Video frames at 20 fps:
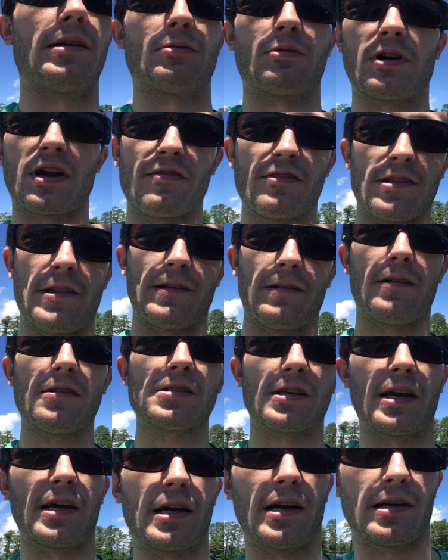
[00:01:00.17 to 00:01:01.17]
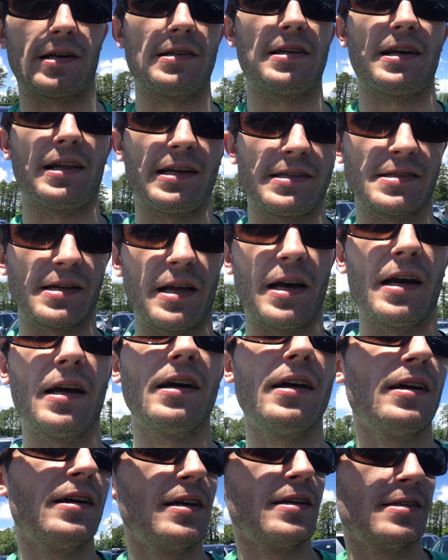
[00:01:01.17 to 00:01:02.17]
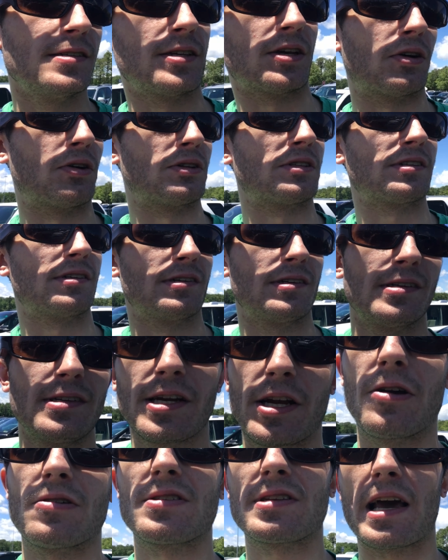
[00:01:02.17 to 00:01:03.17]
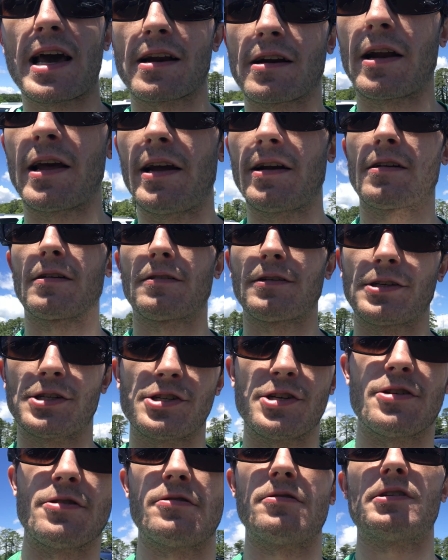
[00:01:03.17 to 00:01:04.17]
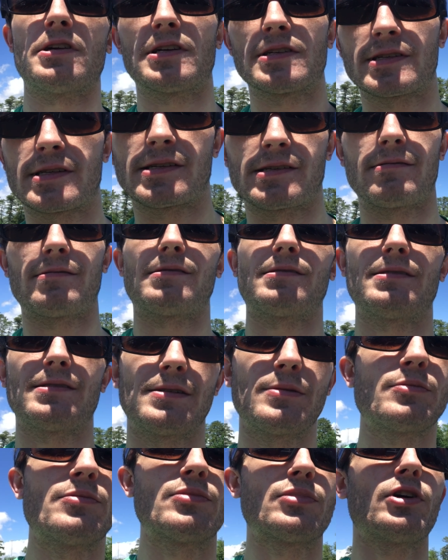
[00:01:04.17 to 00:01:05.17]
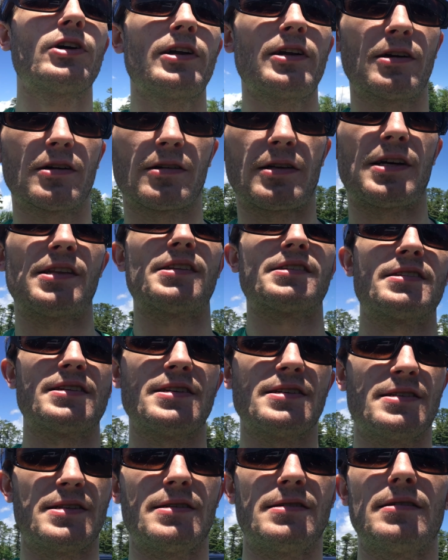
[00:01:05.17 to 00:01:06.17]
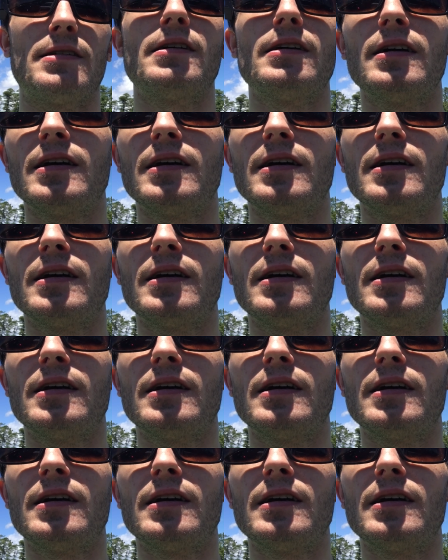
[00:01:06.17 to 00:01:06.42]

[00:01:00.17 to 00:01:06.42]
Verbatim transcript: and what everything looks like on a day like today. So it's, you know, Saturday in early June. It's pretty early in the season.